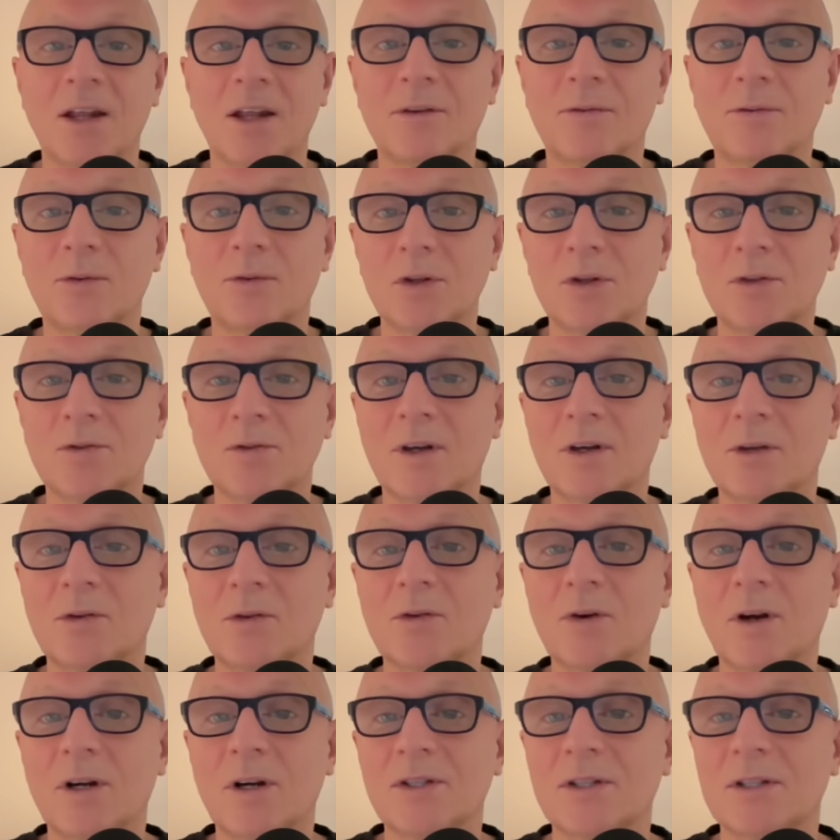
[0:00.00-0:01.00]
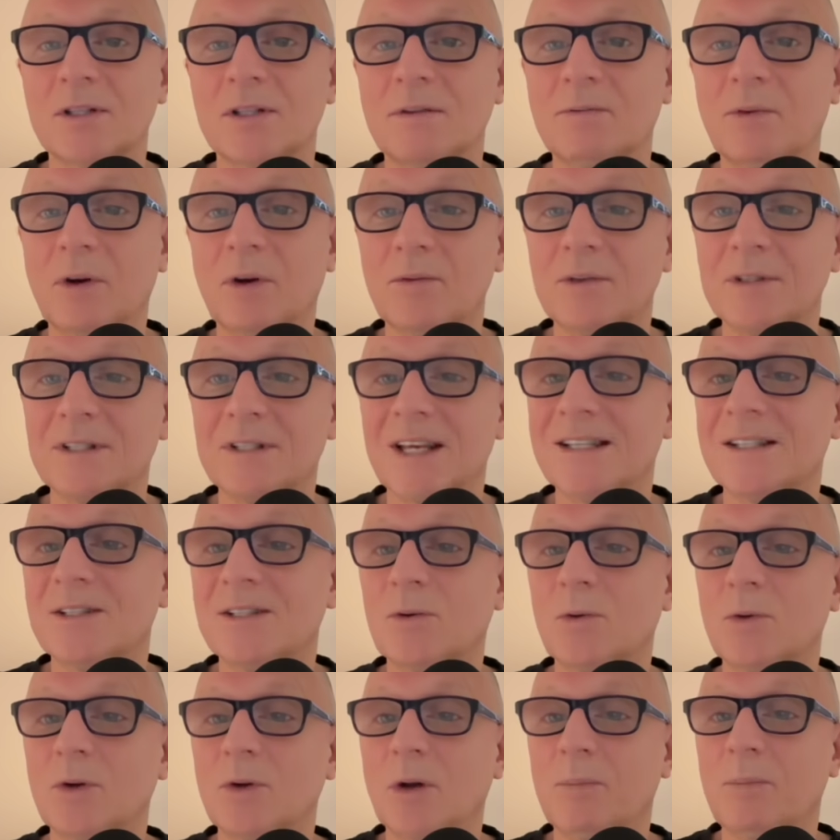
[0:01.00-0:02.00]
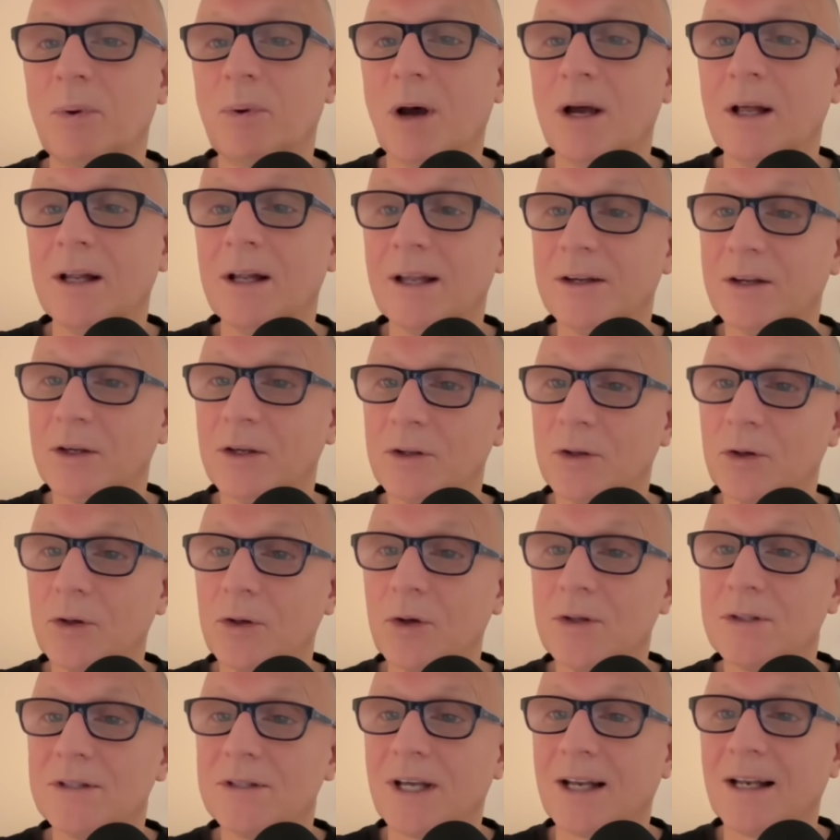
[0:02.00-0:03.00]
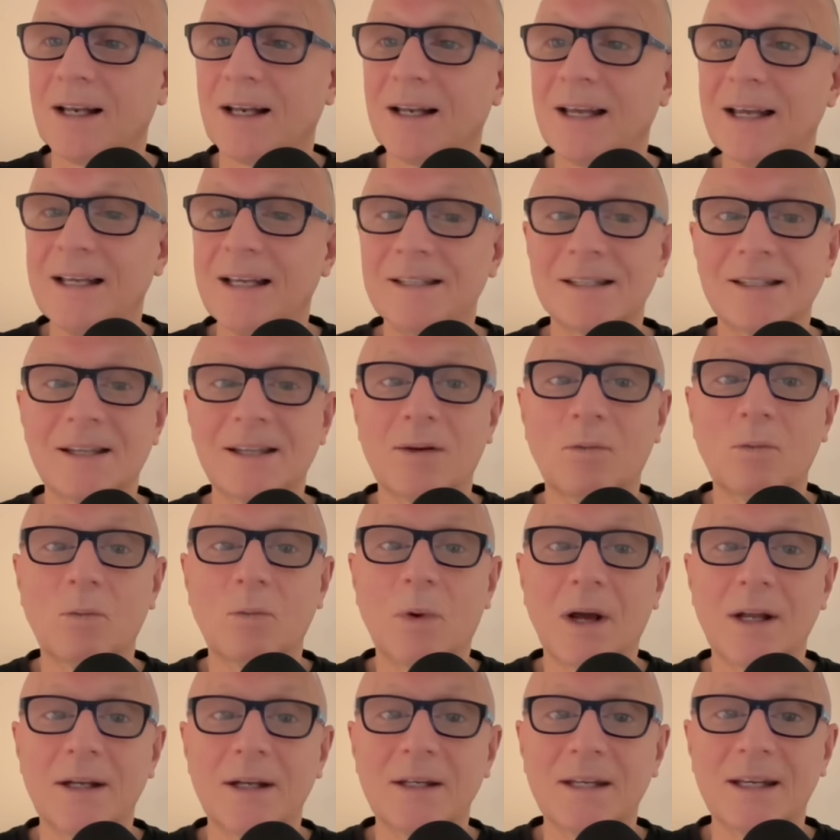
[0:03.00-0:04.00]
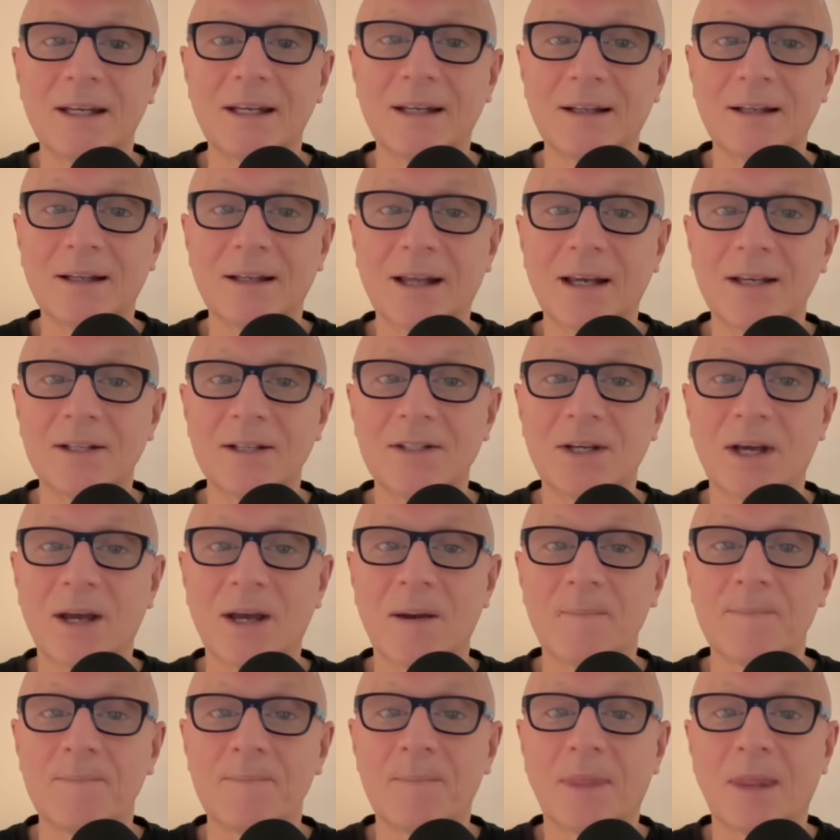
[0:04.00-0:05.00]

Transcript: The first fatal crashes involving Tesla Autopilot occurred less than 1 year later.